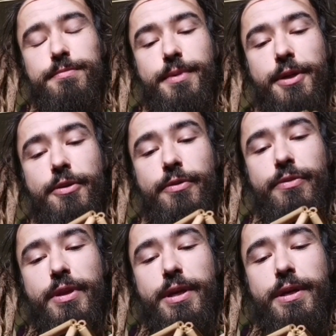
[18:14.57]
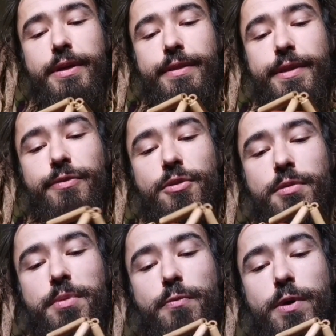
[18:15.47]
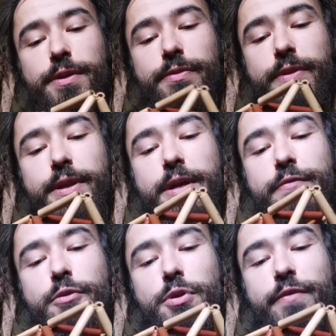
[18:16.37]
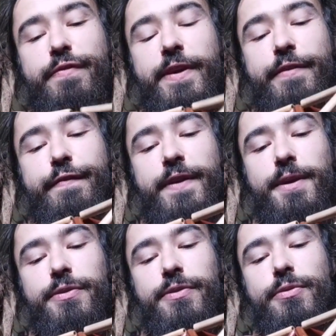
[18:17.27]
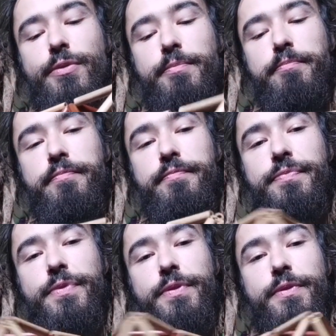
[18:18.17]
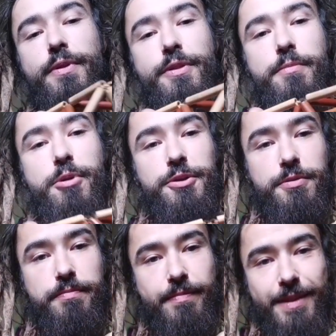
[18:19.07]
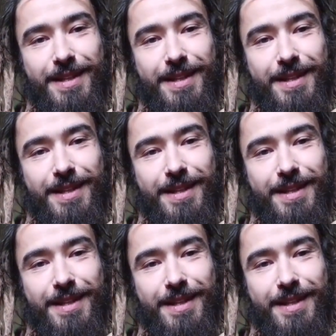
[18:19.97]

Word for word: because there's going to be ones that have only five fingers to them on the bottom.